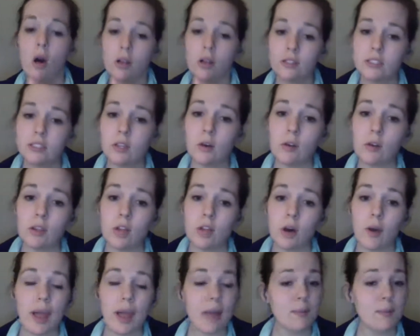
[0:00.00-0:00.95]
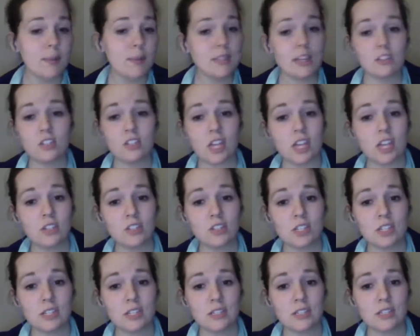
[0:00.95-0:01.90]
Also, though, Amazon
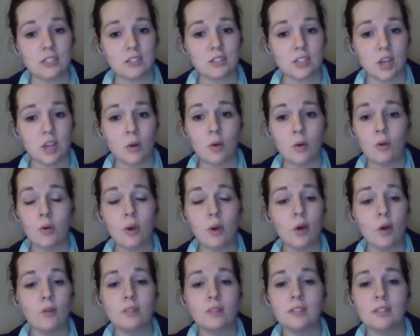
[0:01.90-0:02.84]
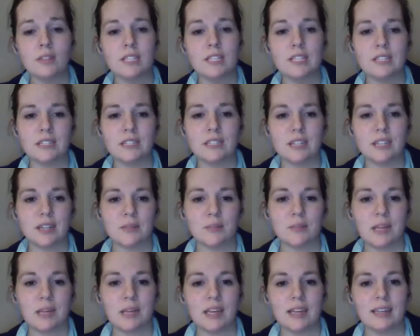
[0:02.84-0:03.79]
changes. So who knows if this is going to
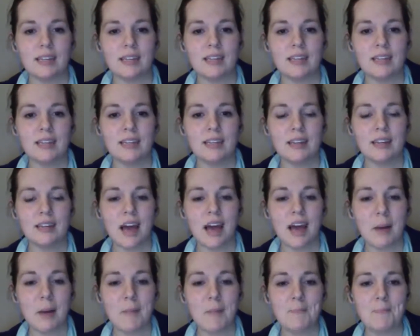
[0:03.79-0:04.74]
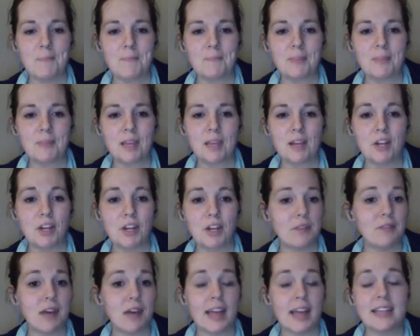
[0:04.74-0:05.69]
be good
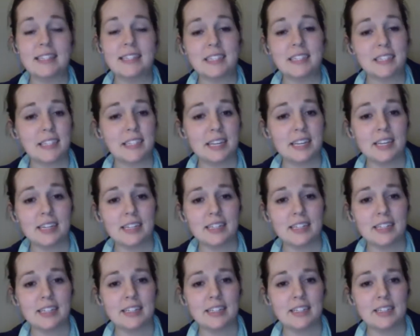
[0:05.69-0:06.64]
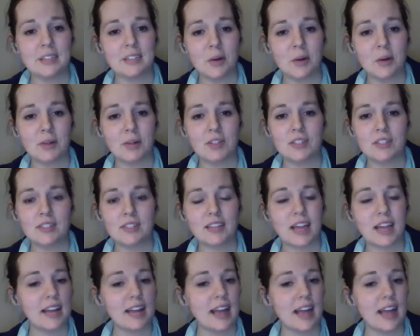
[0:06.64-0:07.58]
advice in a year. So we just
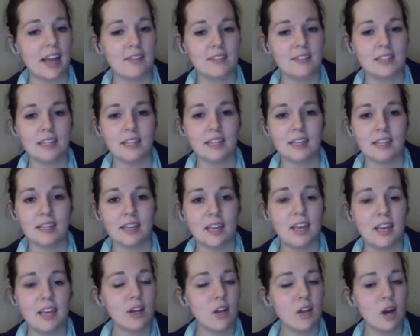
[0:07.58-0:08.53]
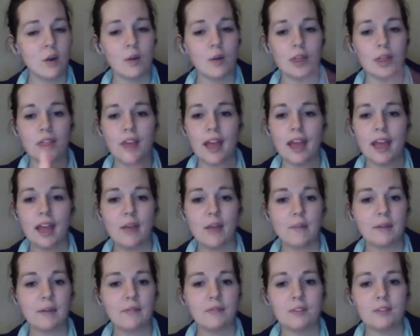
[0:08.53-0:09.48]
kind of have to go with that
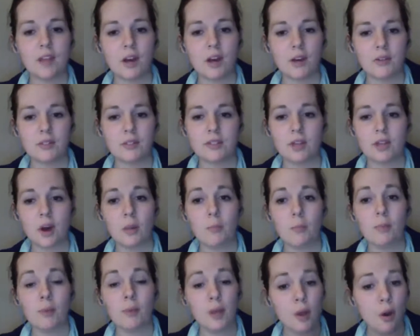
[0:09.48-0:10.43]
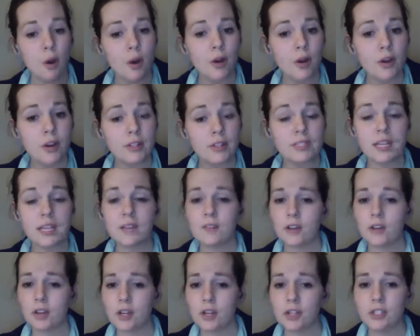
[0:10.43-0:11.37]
ebb and flow. So pre-orders,
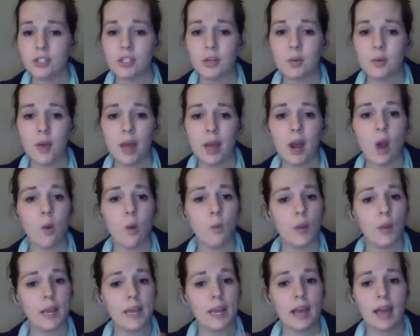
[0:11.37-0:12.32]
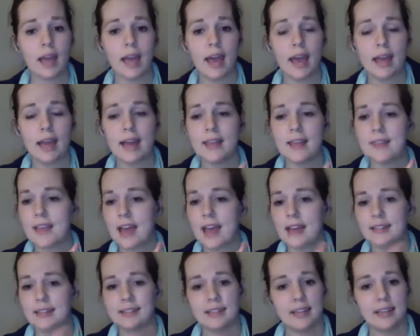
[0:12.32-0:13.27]
if you're going to do it, a week ahead, and
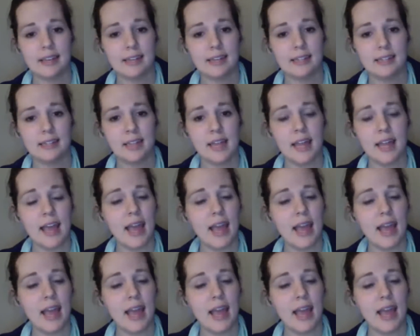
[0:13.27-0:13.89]
that is it.